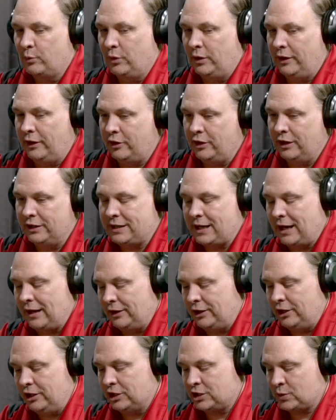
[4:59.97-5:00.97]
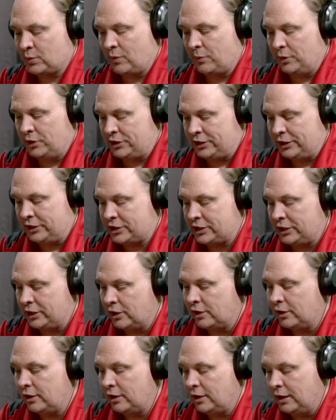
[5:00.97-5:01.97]
really good talented swimmers this
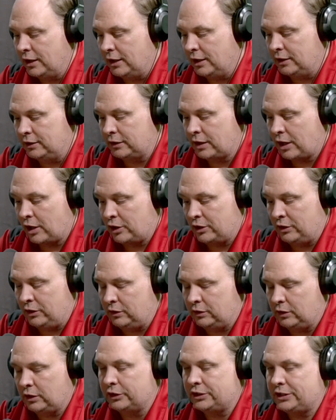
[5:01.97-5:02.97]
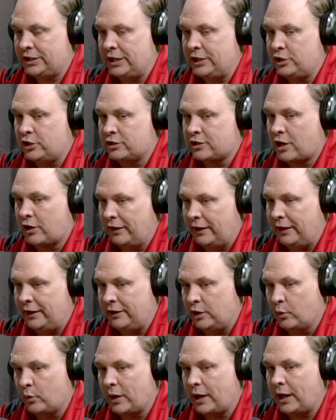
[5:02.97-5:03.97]
year. Our seniors are
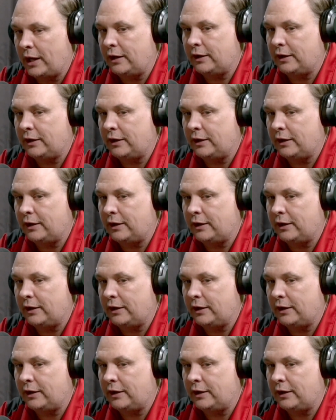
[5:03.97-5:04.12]
leading the way.